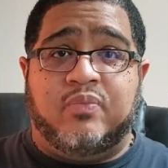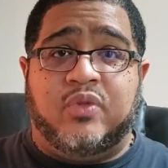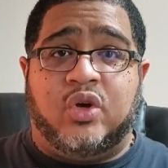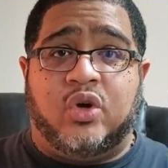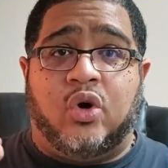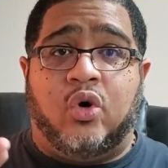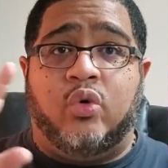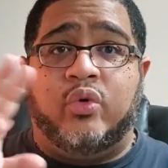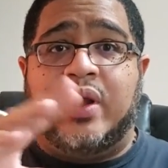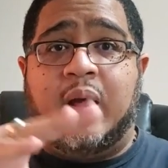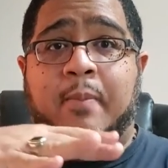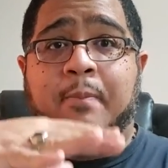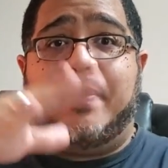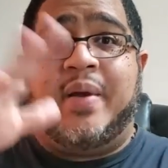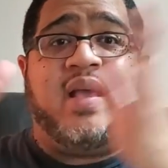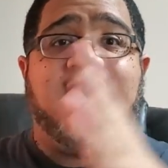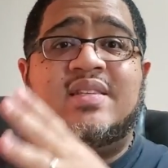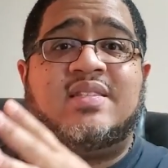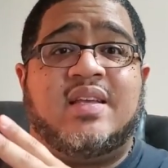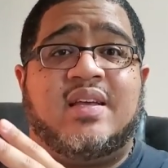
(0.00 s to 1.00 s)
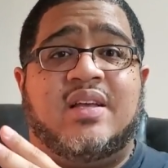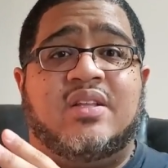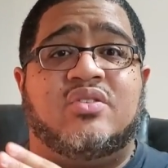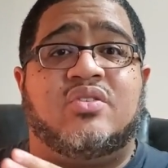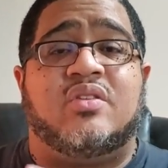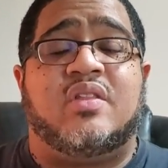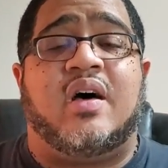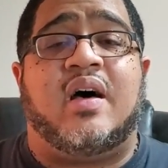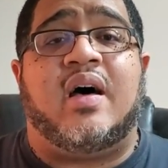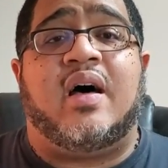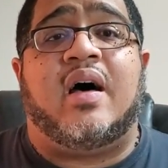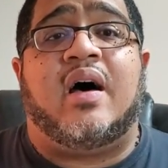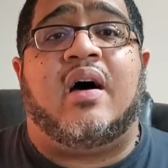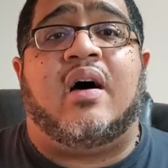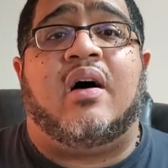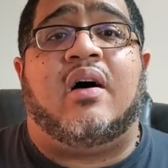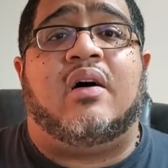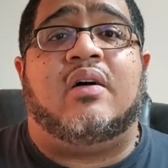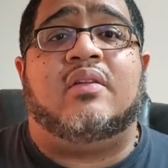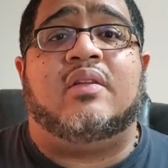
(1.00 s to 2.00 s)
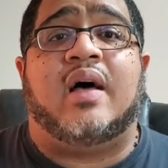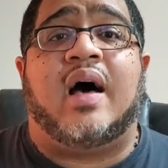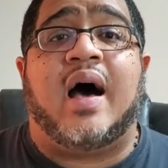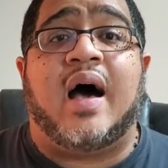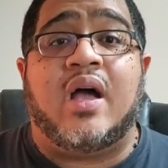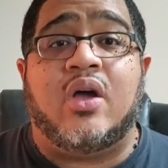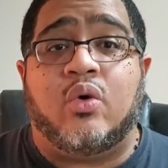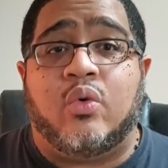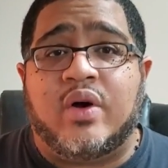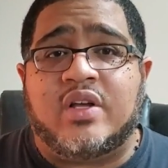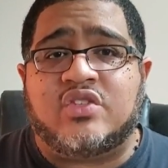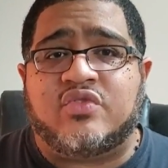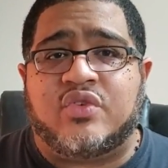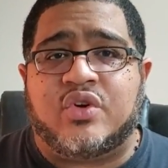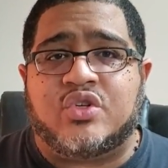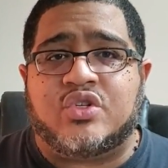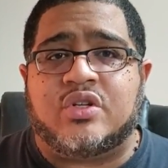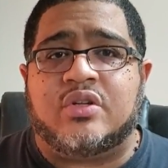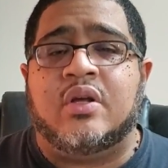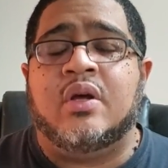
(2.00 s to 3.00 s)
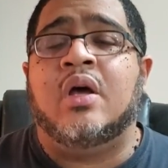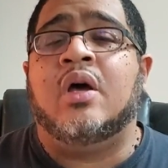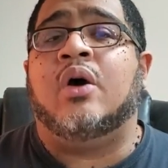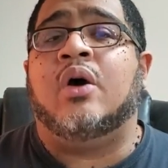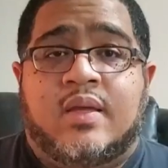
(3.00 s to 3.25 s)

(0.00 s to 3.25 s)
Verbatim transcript: the code and paste it into the, uh, the iOS version.